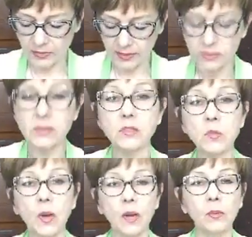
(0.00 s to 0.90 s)
This is
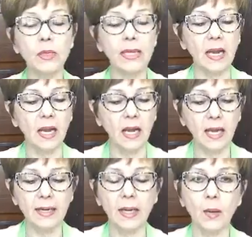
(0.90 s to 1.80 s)
probably
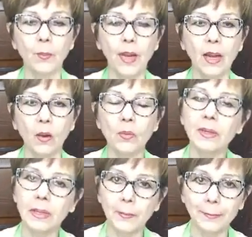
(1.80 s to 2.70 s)
on about
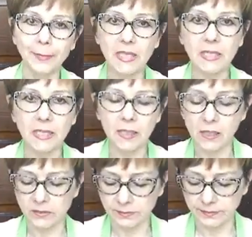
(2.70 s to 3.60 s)

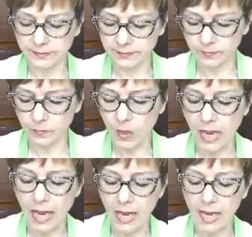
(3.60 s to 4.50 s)
medium
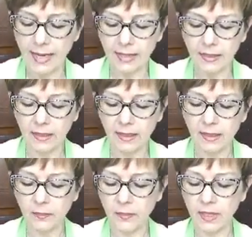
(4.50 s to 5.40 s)
high,
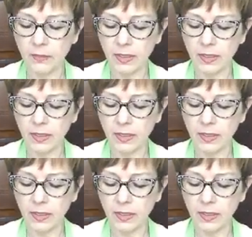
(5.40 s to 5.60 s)
maybe.